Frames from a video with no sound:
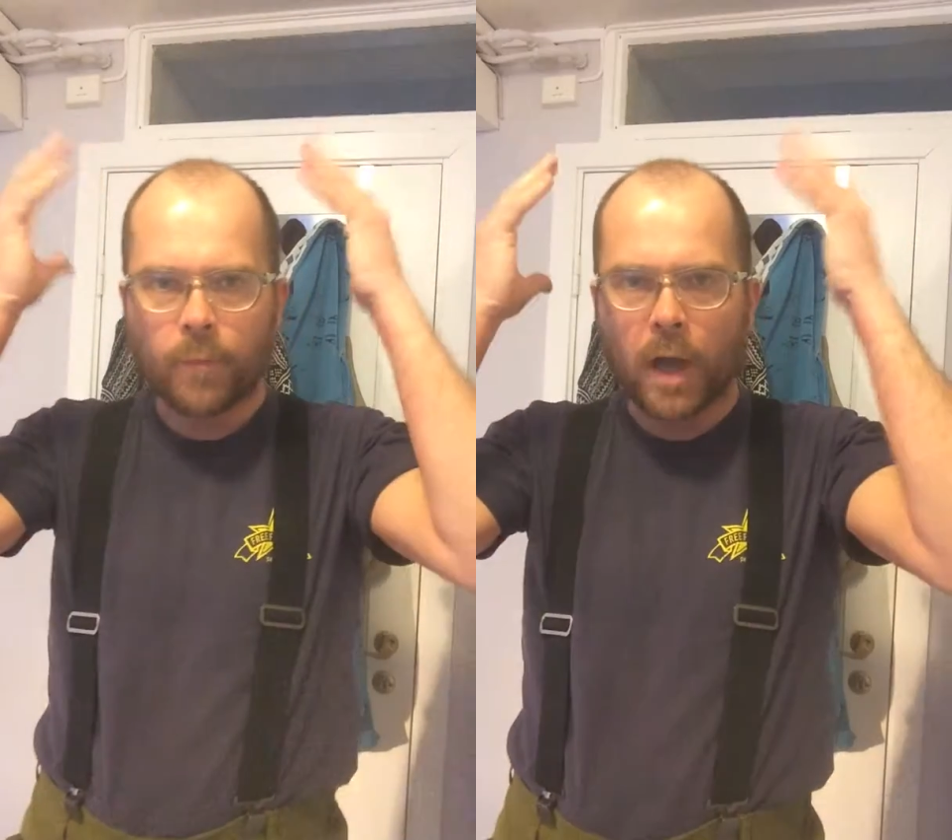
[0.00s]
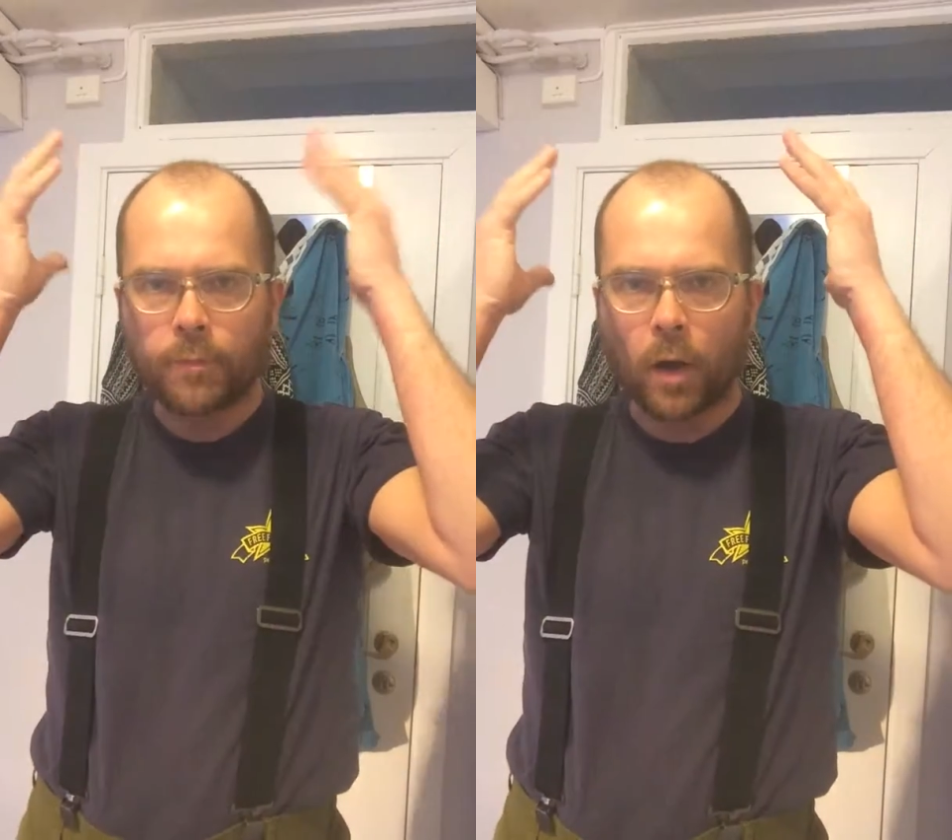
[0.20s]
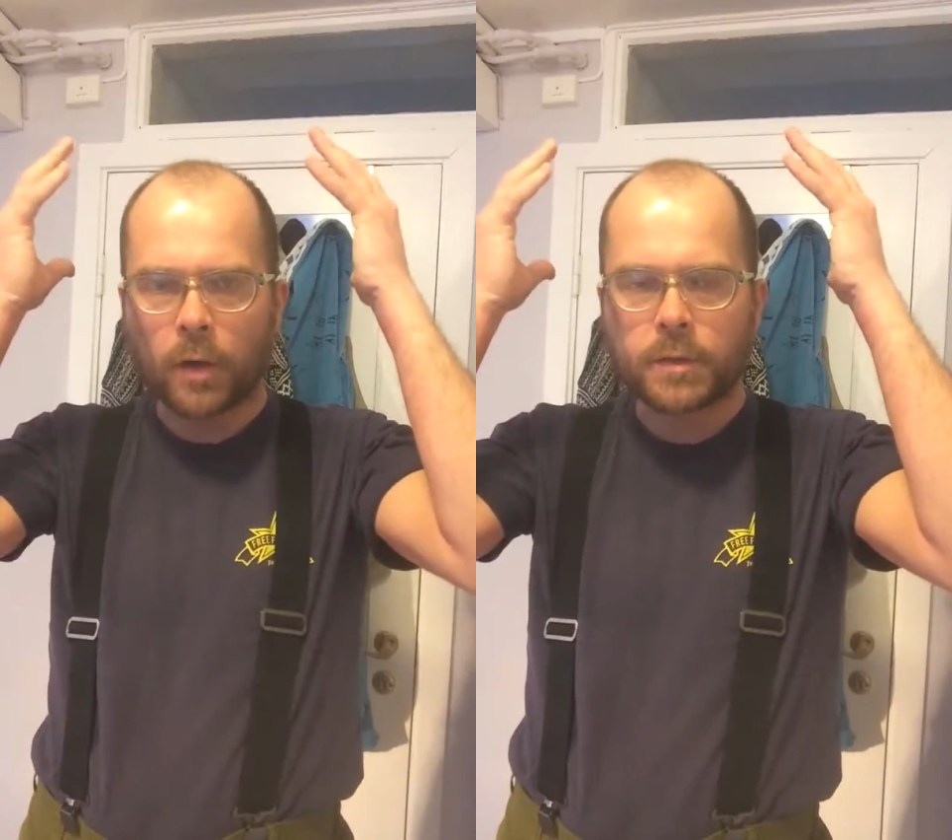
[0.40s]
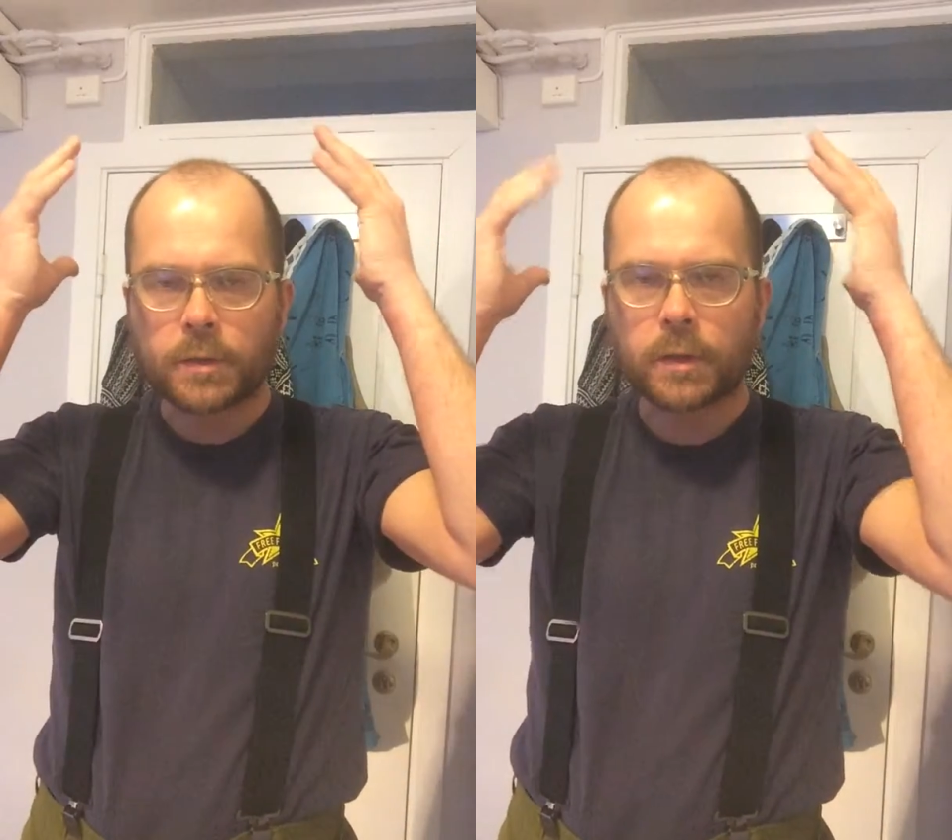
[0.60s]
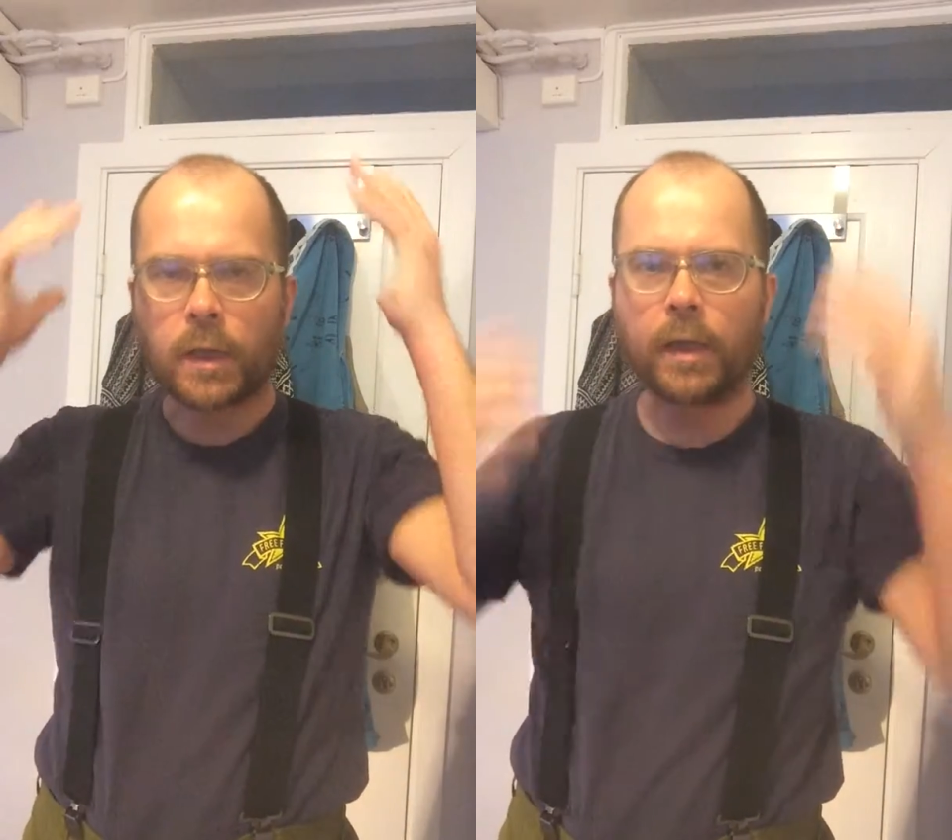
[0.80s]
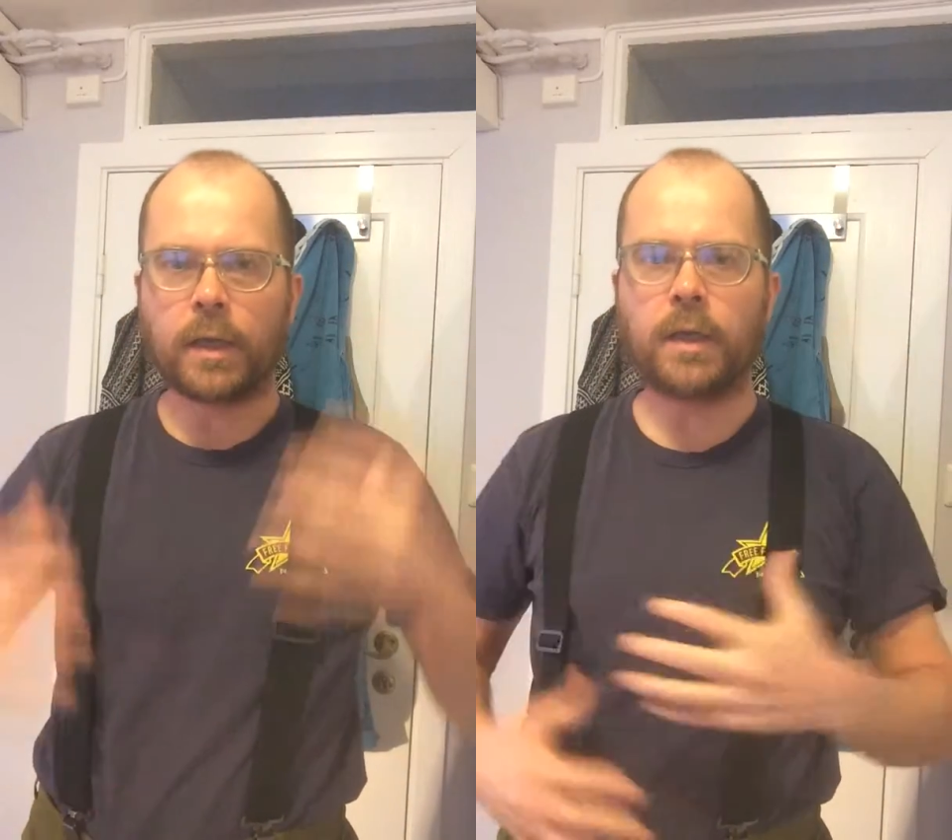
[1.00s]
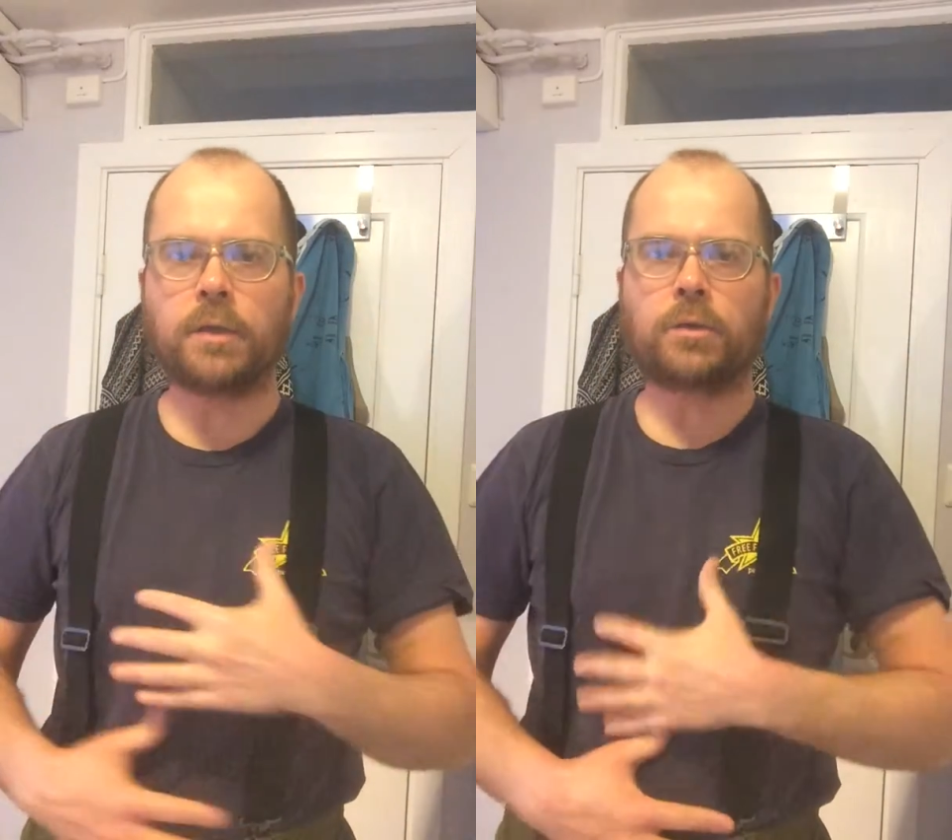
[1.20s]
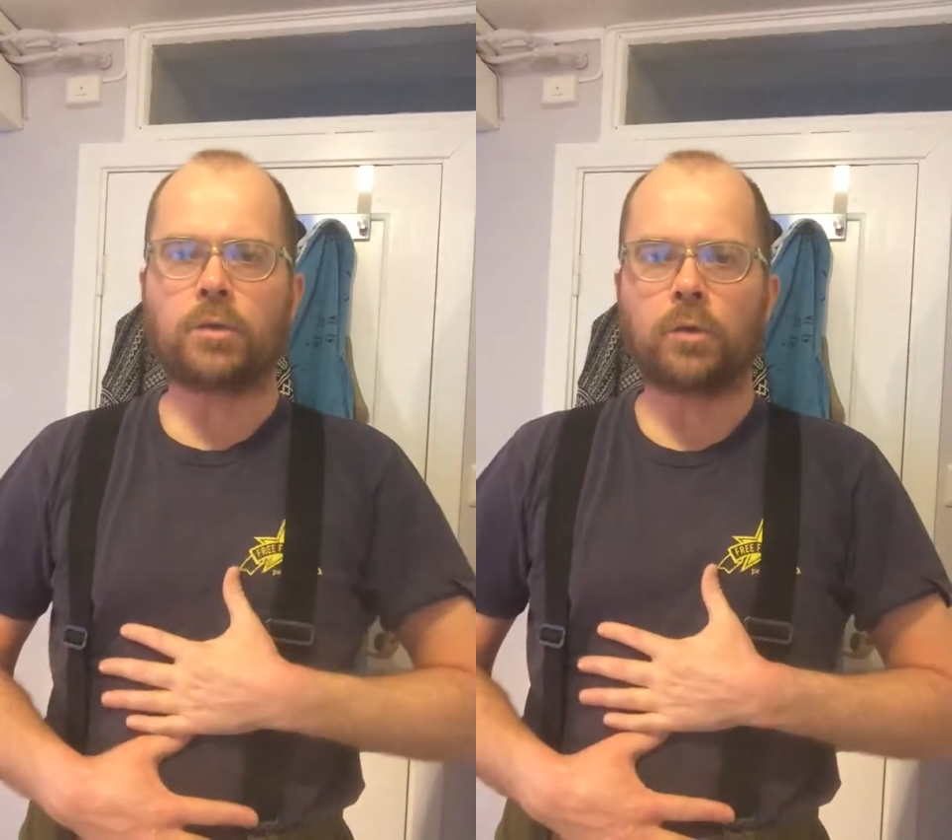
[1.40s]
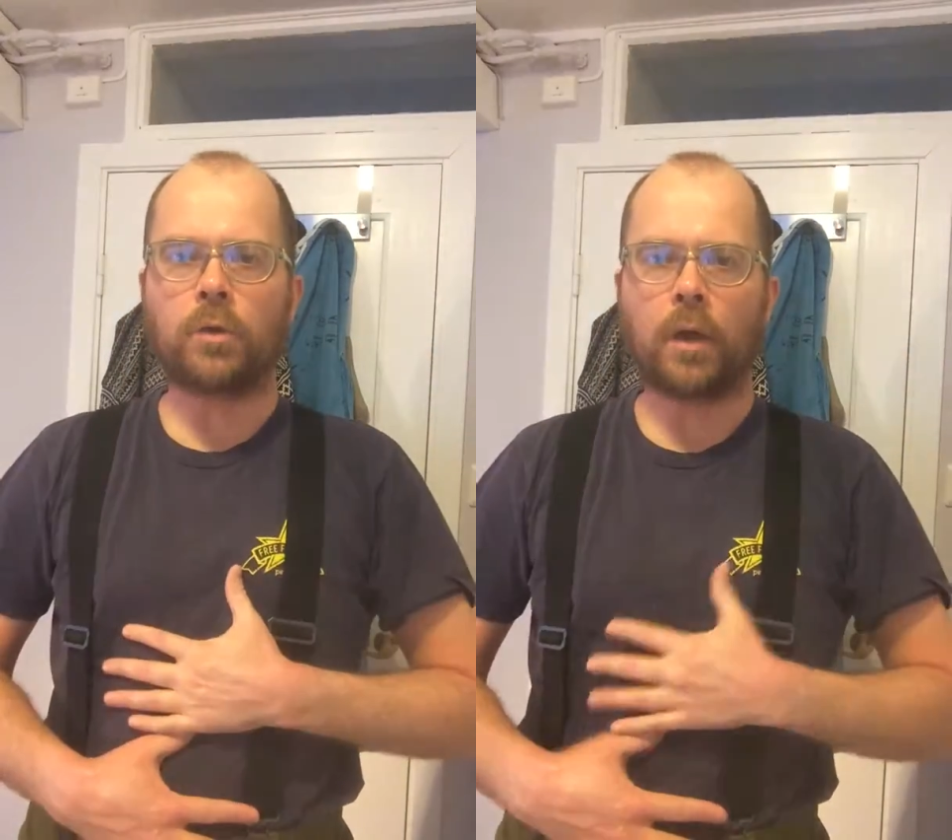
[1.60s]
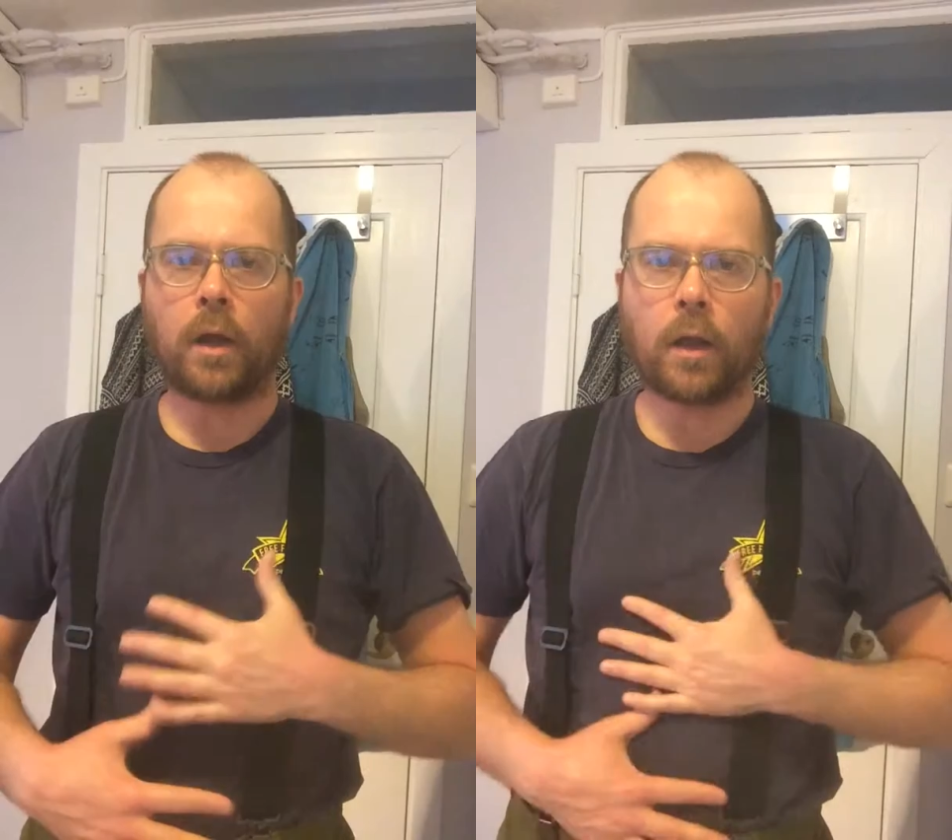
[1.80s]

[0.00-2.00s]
mind box into